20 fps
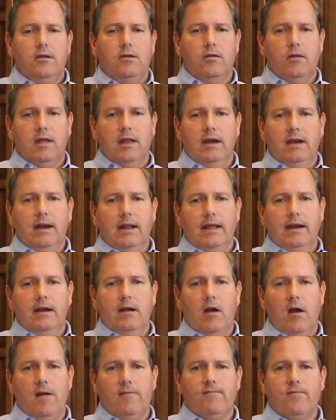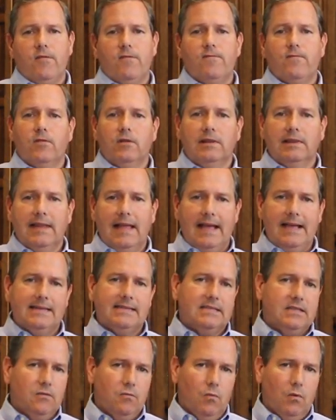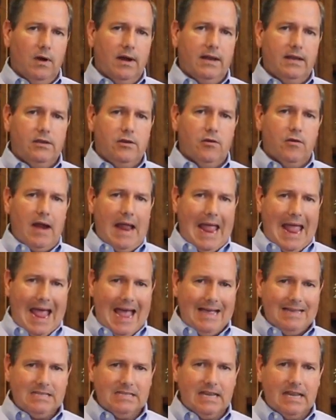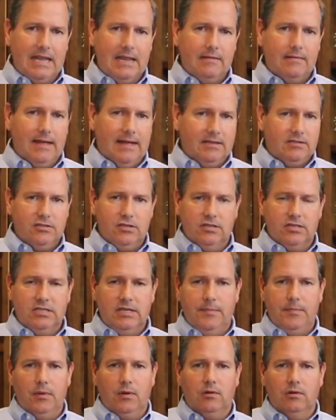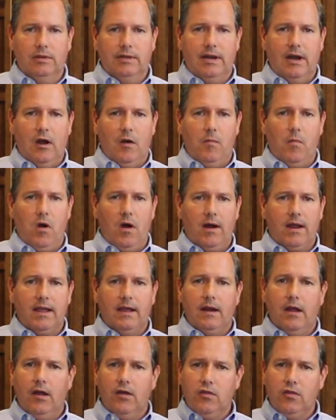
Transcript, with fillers: you're going to get an offer for less than what you're asking. That's just typical in our market.